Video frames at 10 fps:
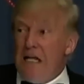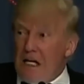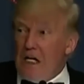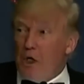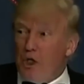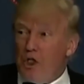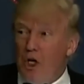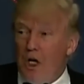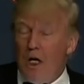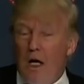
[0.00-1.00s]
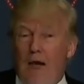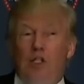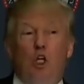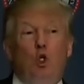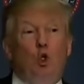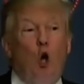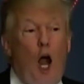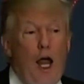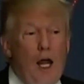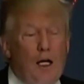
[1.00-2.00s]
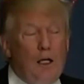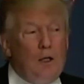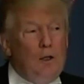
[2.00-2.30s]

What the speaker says: years. I said, try it.